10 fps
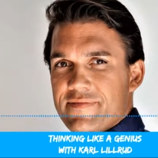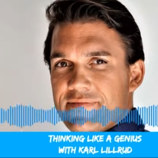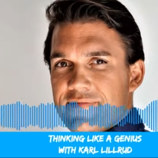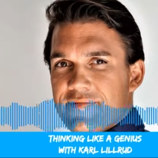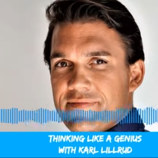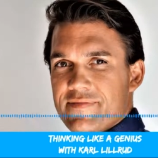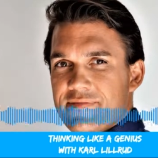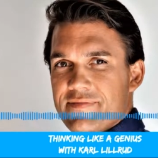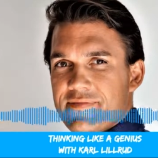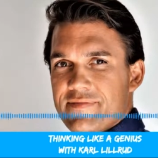uh,
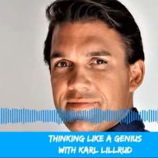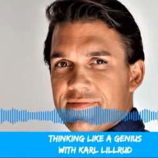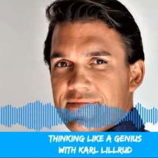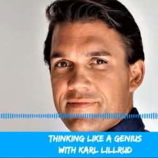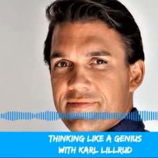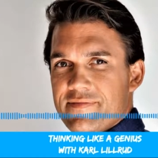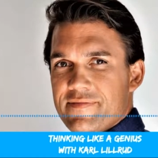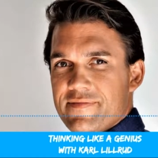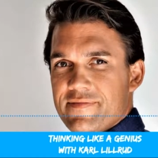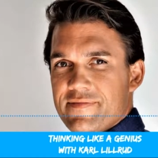alternatives there might be,